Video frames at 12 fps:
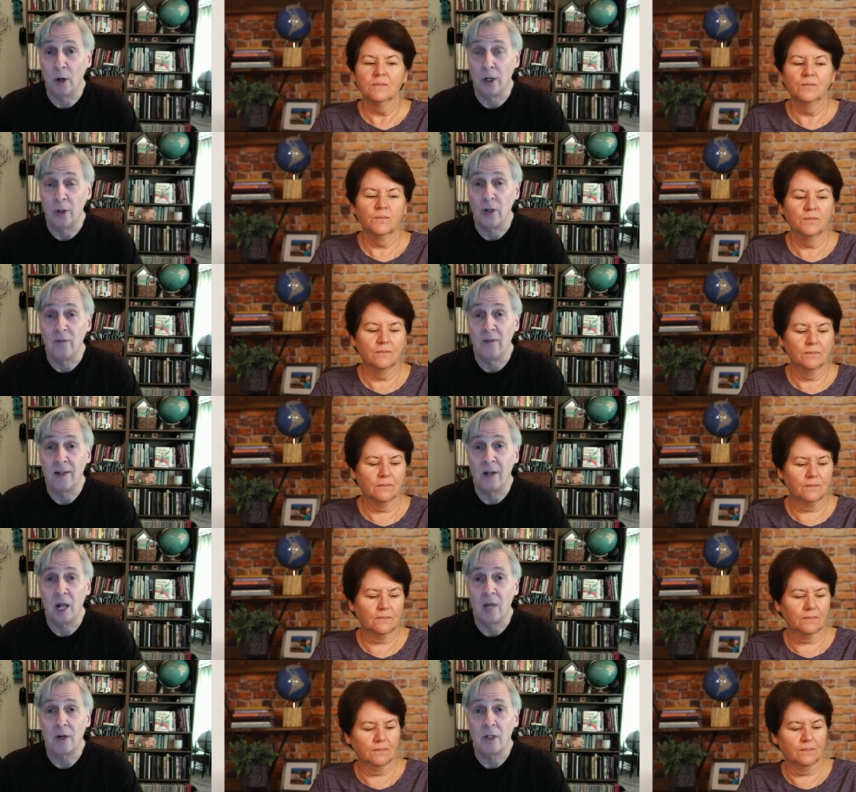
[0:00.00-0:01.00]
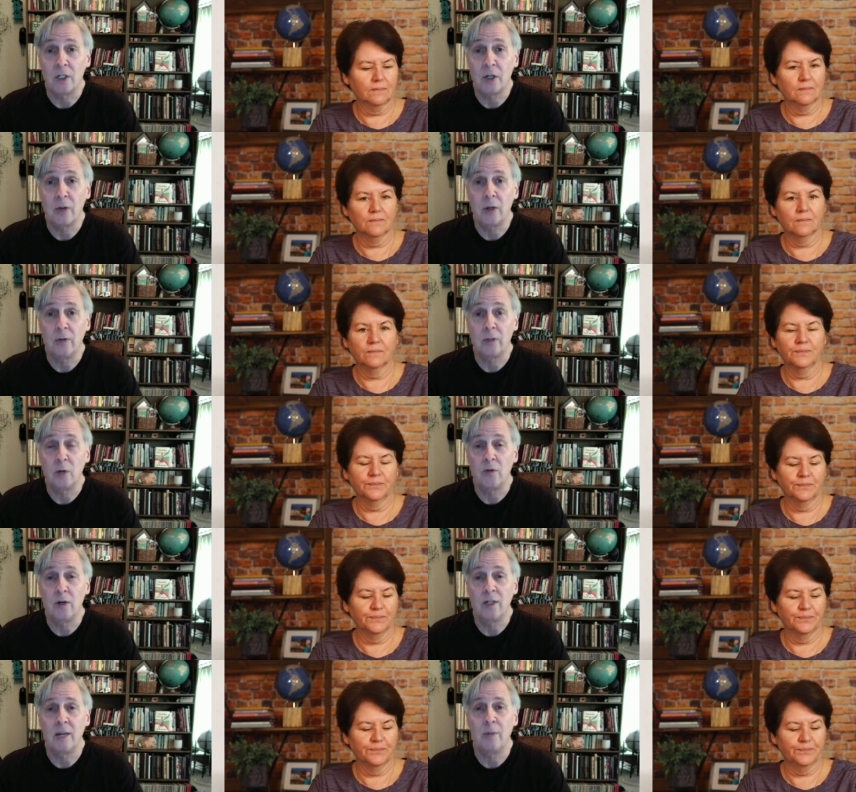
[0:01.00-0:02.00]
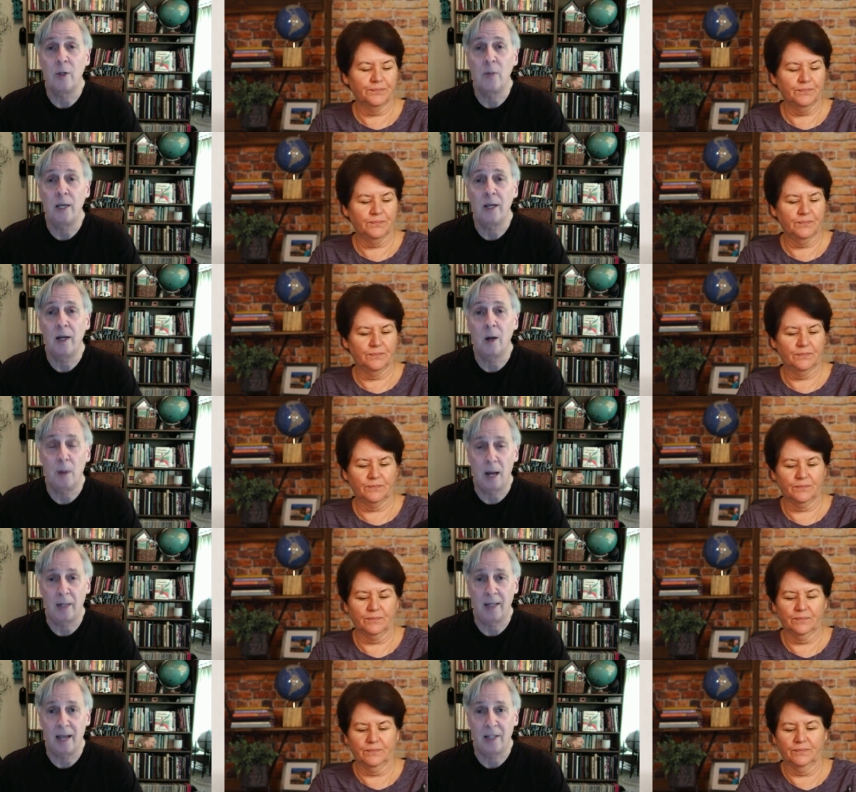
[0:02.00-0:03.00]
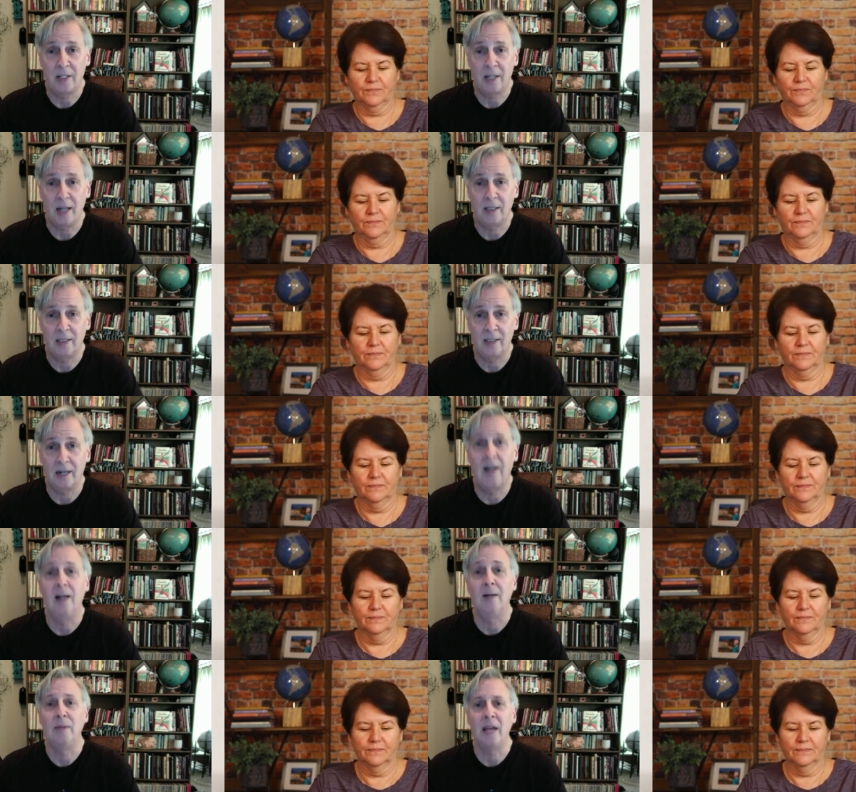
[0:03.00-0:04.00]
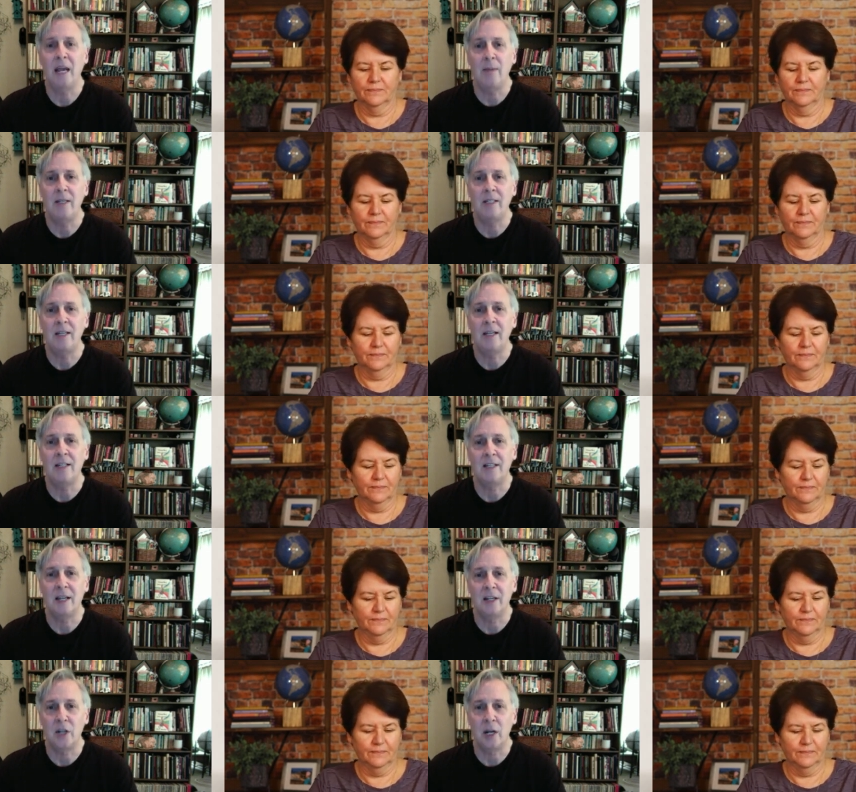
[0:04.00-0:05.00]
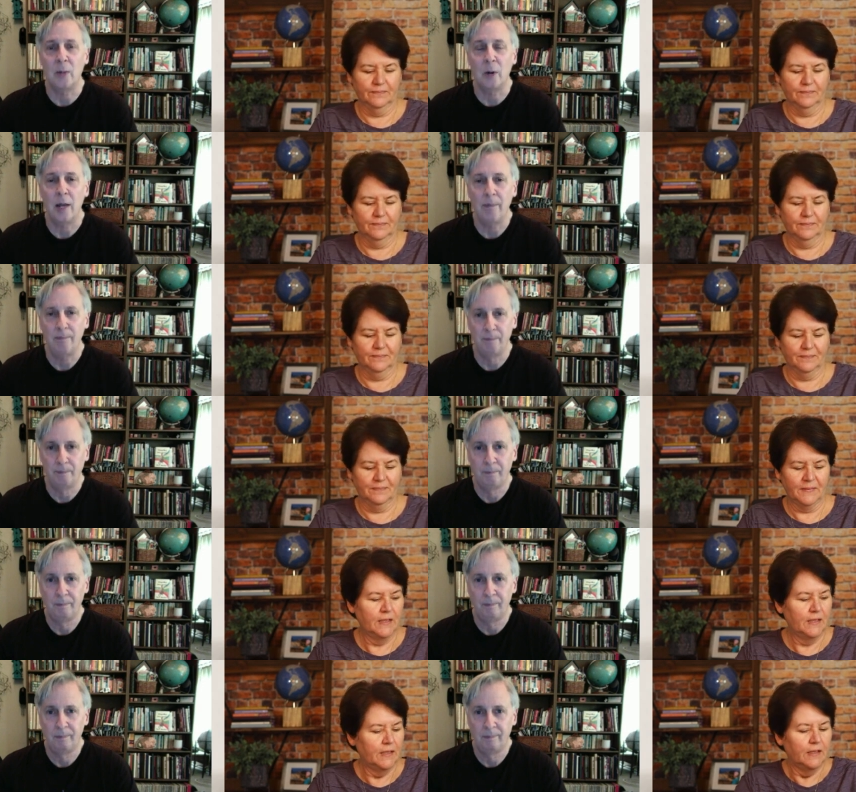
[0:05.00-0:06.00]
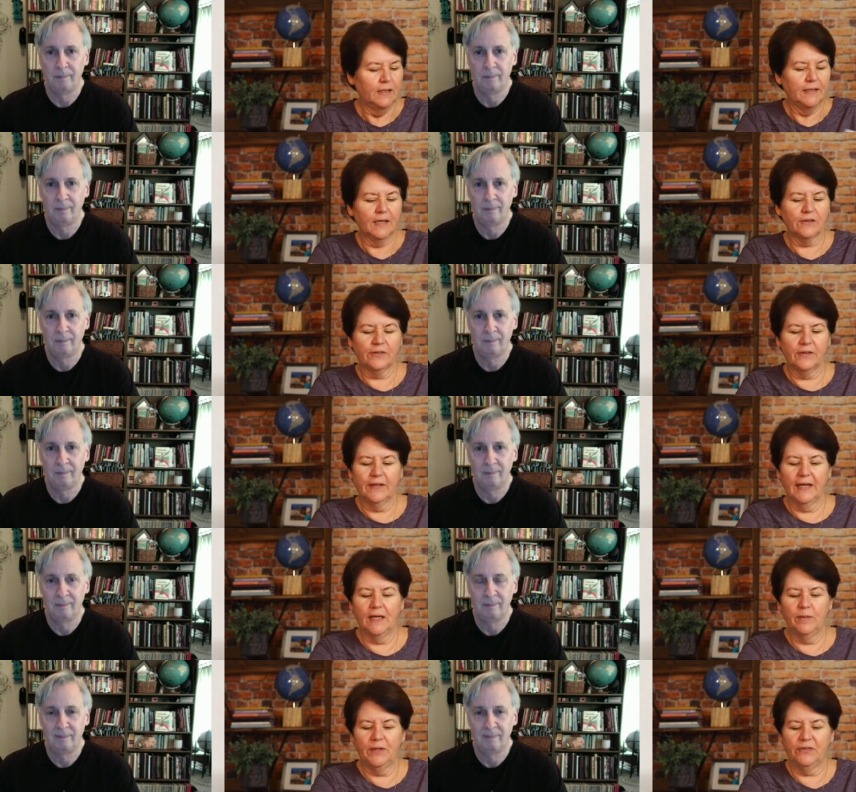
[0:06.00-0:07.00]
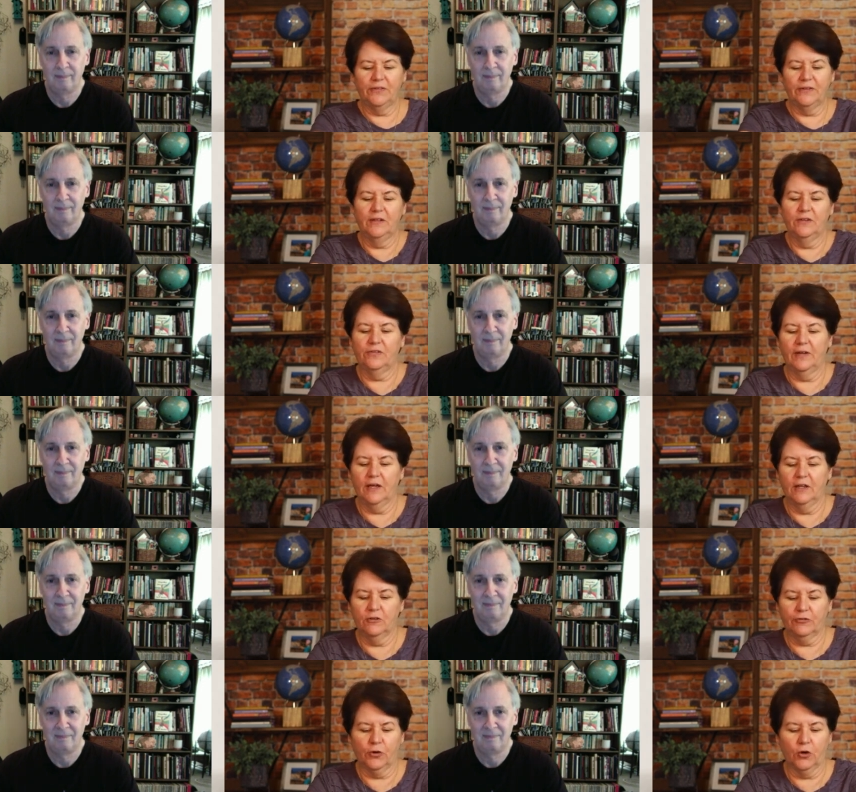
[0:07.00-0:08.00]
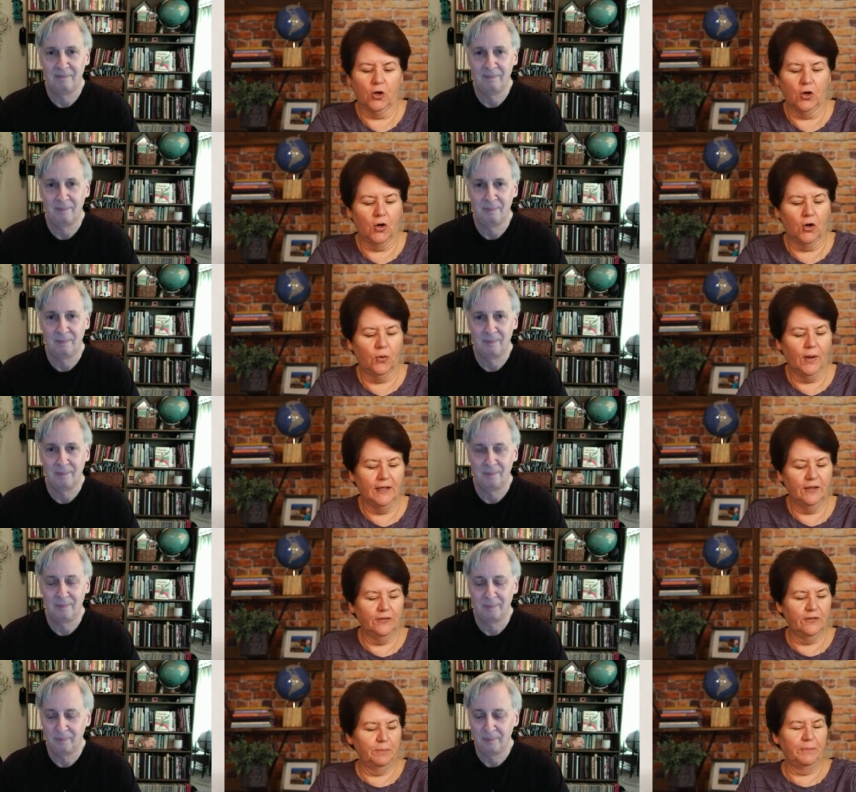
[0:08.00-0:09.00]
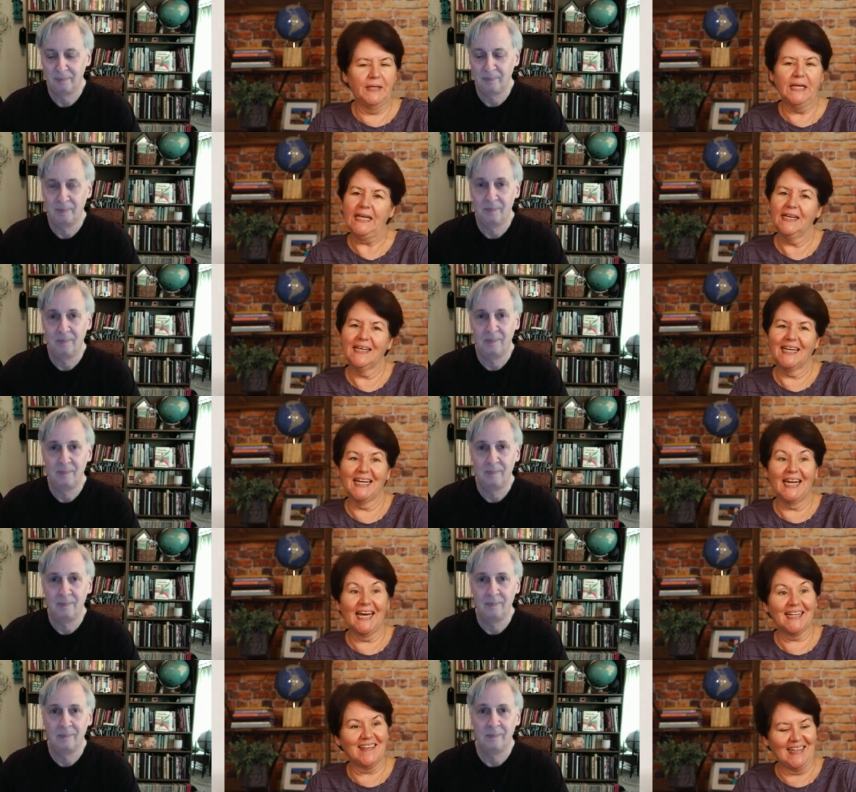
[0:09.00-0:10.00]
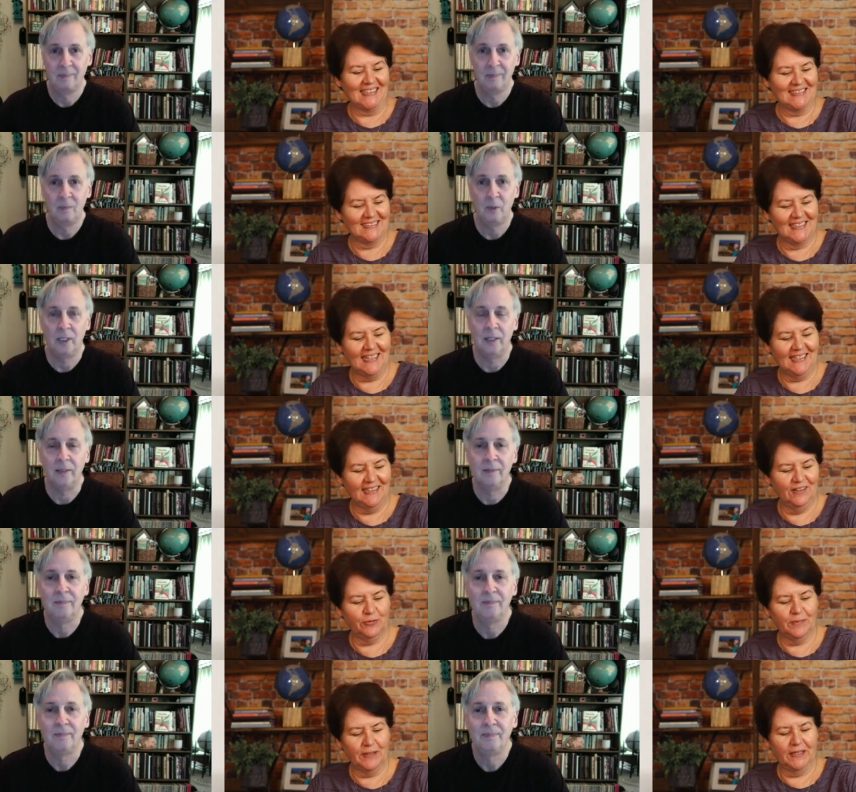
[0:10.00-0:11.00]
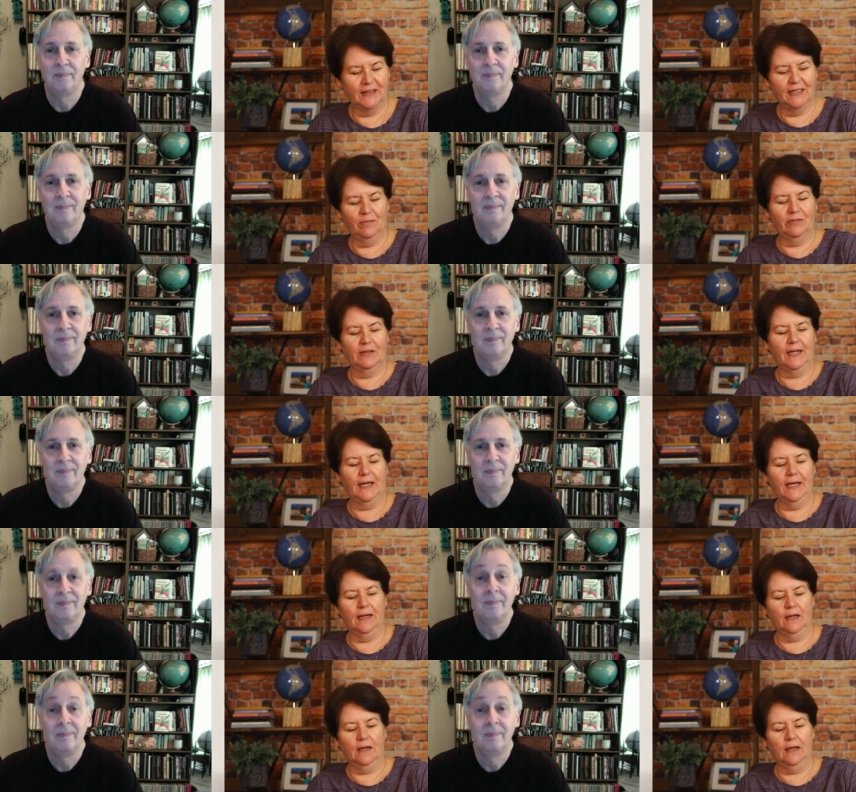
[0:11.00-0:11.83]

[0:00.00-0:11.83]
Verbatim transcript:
Speaker 1: You can find all of our show notes over at W B N L podcast dot com. The A B Cs, huh, Jan O'Brien?
Speaker 2: Yes, and the A B C stands for always be connecting. That is my theme today. I